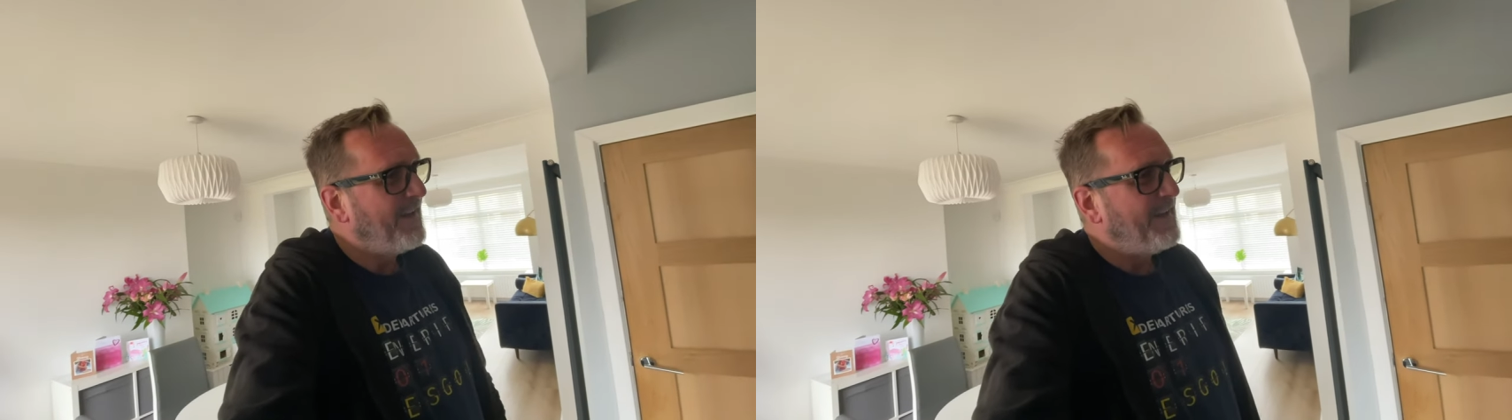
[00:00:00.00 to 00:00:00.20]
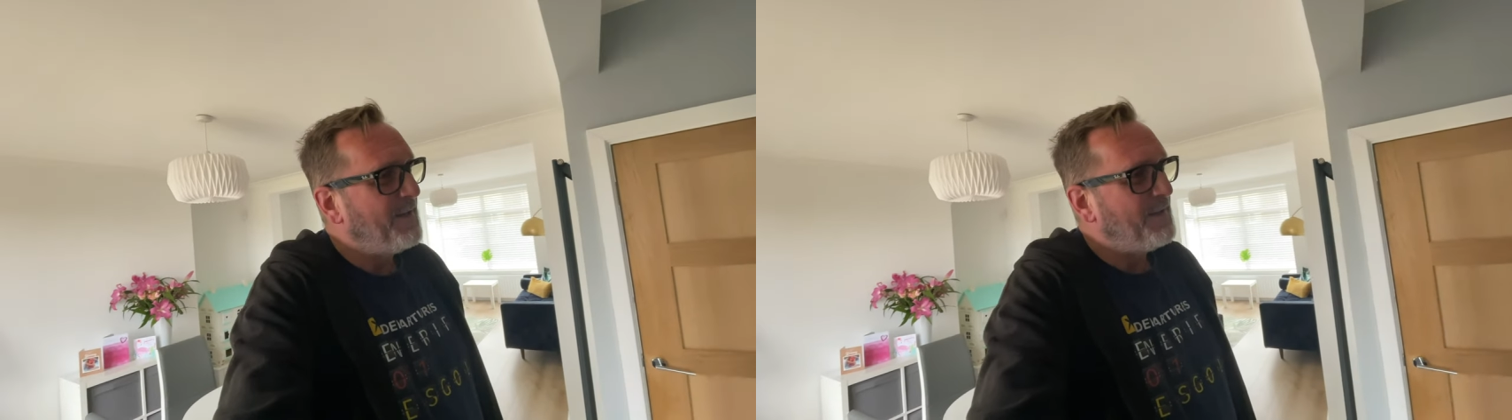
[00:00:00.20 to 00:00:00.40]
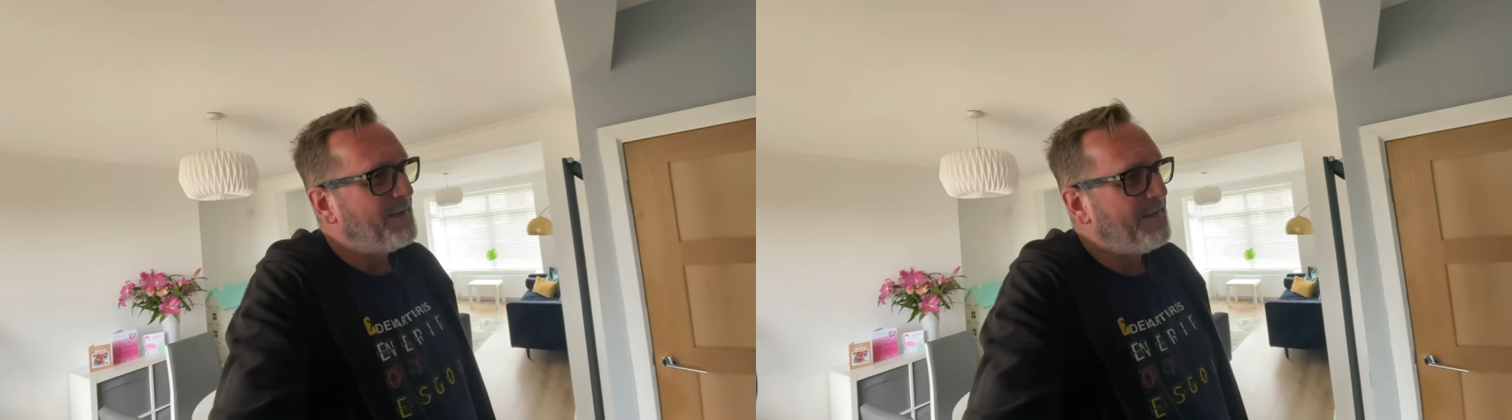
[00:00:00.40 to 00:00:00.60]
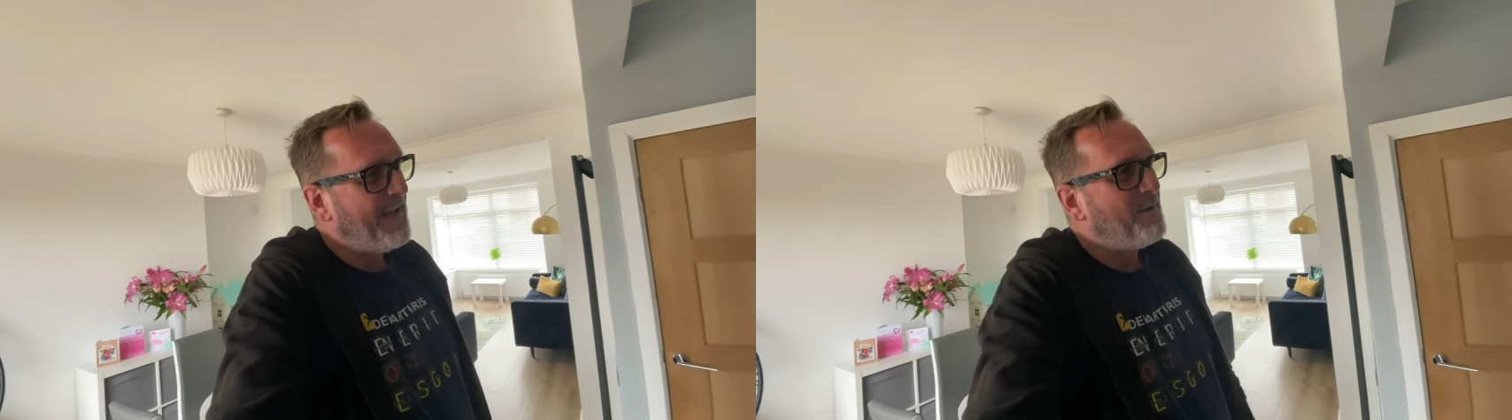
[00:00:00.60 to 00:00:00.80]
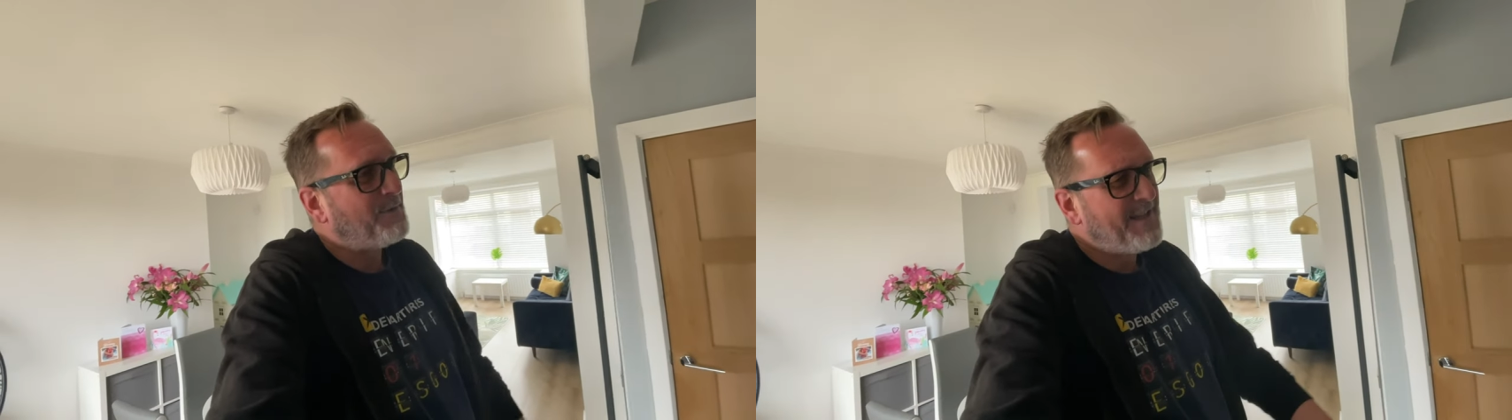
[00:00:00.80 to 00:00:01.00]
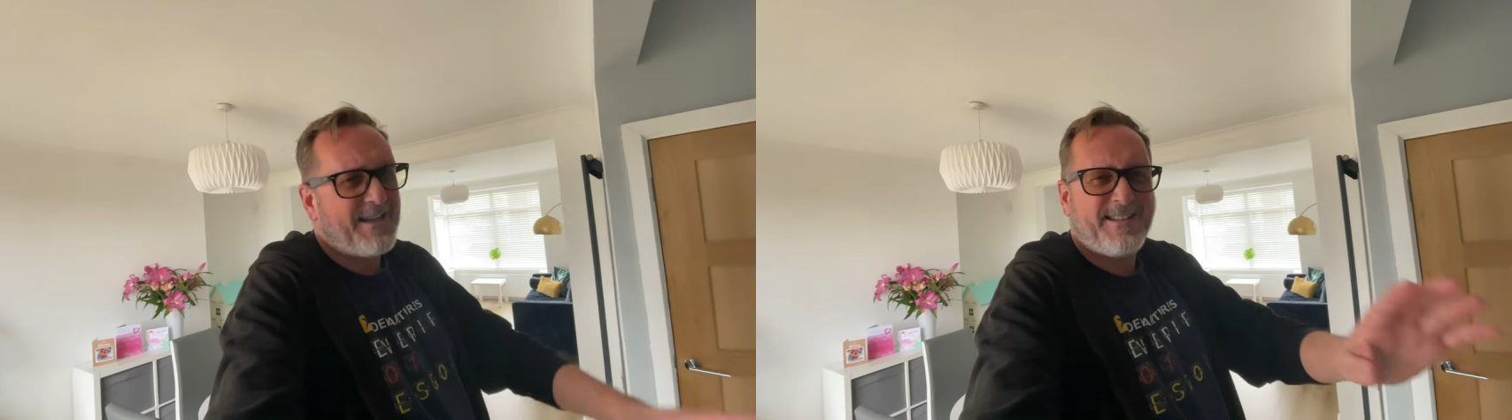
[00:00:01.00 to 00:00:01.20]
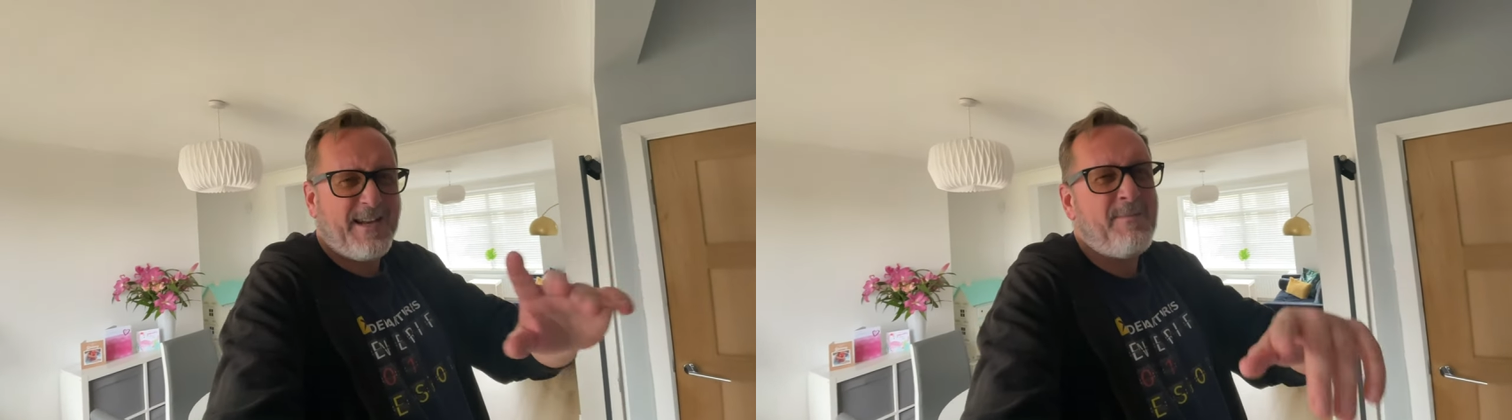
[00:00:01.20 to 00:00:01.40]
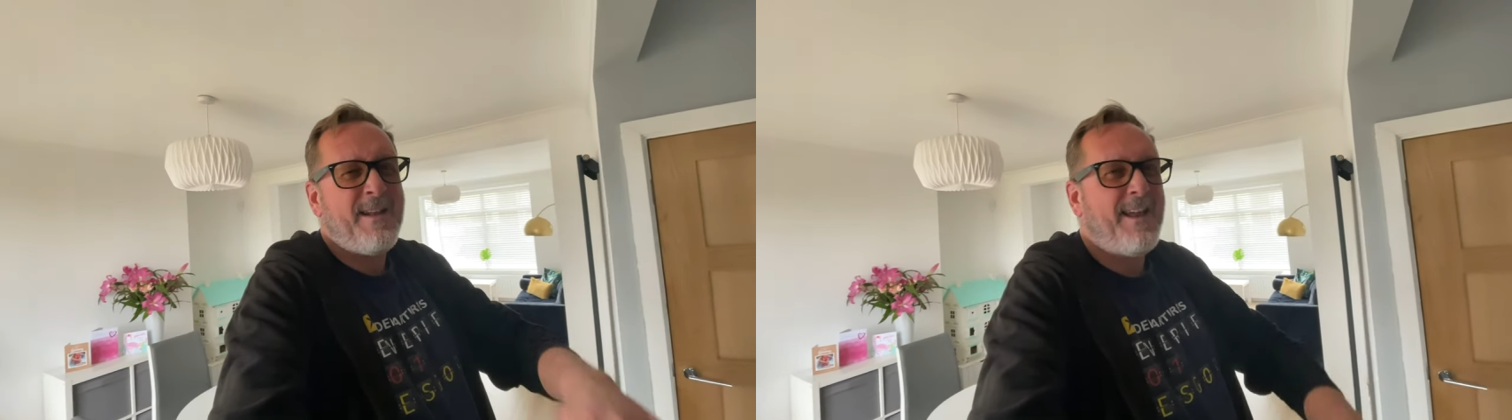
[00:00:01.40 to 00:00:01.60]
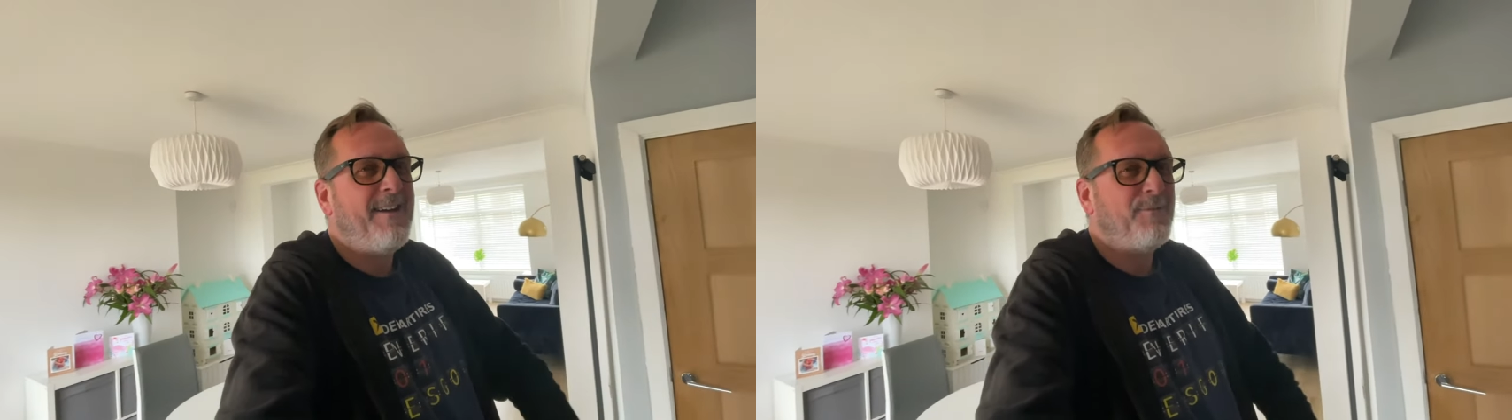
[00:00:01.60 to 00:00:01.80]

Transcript: Yeah. Yeah, well, tell us in a minute.